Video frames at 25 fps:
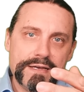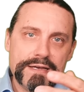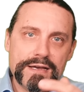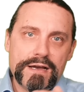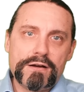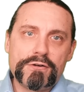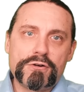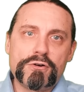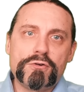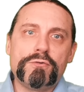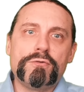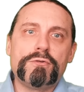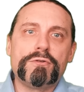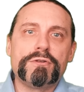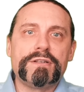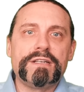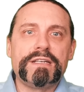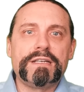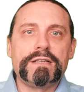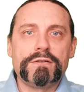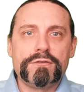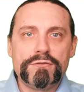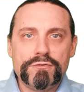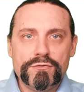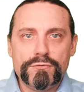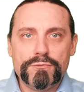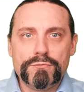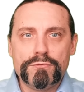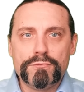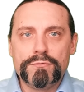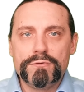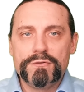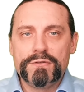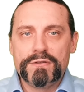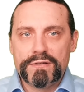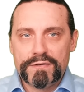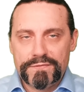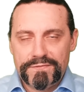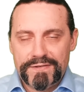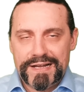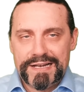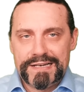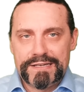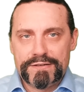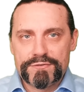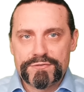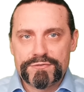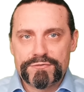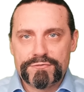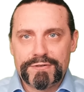according to the
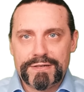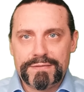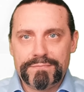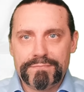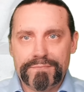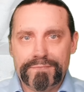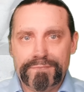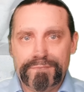value stream.